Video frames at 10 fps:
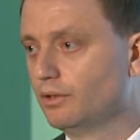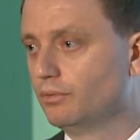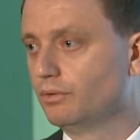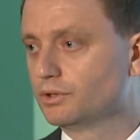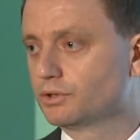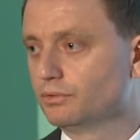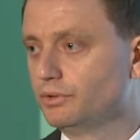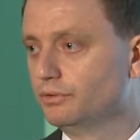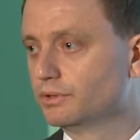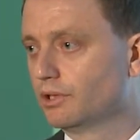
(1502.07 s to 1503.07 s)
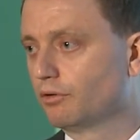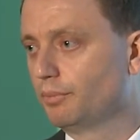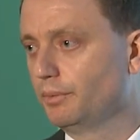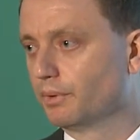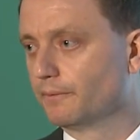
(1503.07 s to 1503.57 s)
We should use our
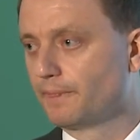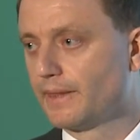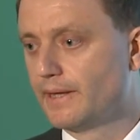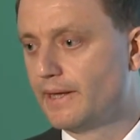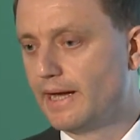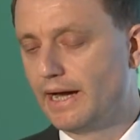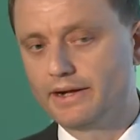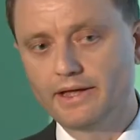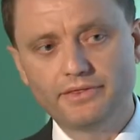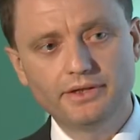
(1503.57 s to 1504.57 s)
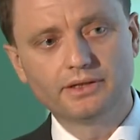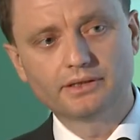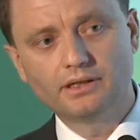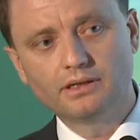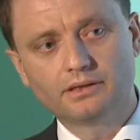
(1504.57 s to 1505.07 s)
people. And I think
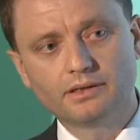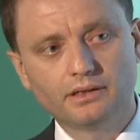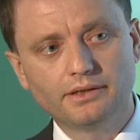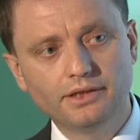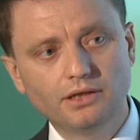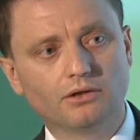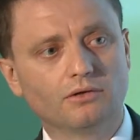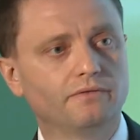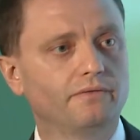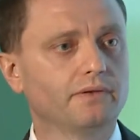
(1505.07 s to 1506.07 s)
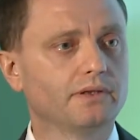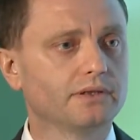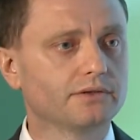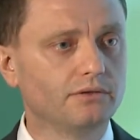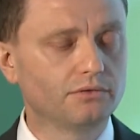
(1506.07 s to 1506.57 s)
the
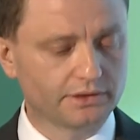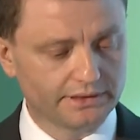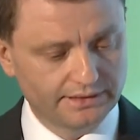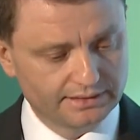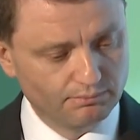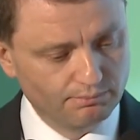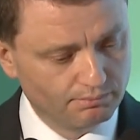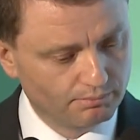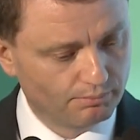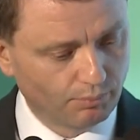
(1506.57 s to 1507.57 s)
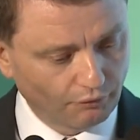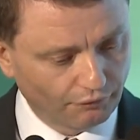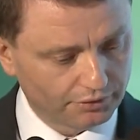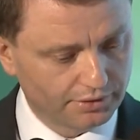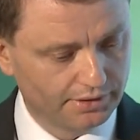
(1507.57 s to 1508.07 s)
eGov solutions is the
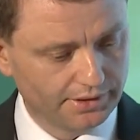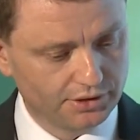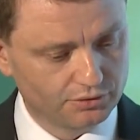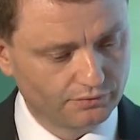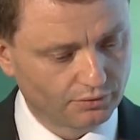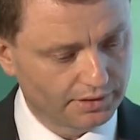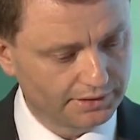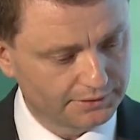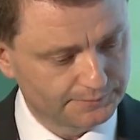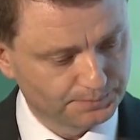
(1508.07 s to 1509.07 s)
perfect issue for this.